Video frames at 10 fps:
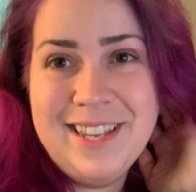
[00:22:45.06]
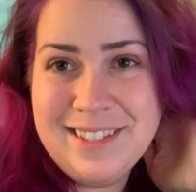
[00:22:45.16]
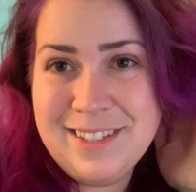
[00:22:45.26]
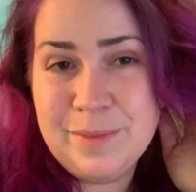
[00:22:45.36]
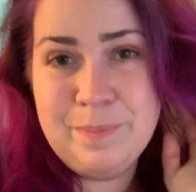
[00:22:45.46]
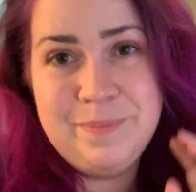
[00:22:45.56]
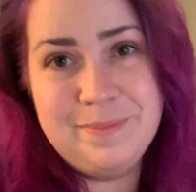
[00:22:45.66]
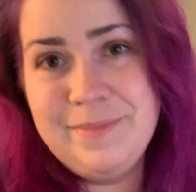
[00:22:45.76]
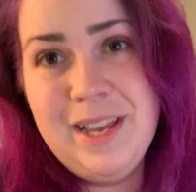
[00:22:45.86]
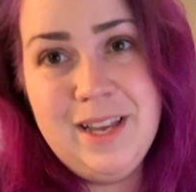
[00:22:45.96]
It's just
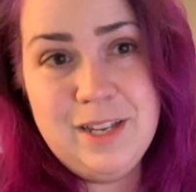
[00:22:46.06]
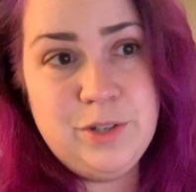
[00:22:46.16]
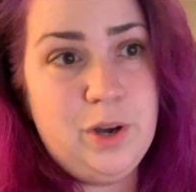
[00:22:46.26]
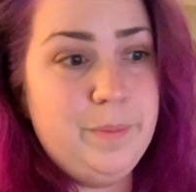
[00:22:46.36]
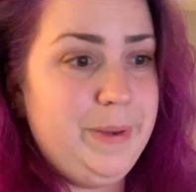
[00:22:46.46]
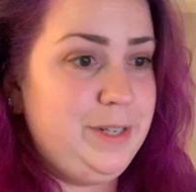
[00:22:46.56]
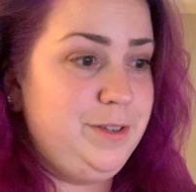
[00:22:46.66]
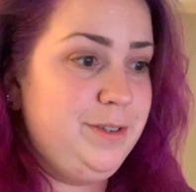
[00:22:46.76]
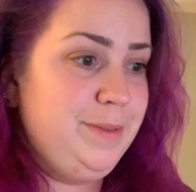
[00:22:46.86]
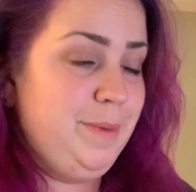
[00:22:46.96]
dog
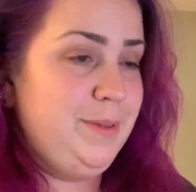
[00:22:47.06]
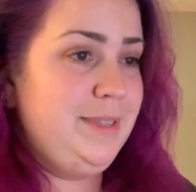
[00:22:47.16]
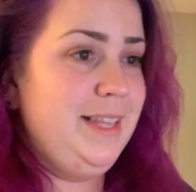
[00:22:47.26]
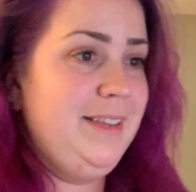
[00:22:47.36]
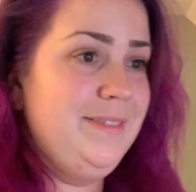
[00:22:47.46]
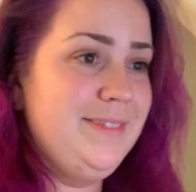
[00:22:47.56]
pictures mostly.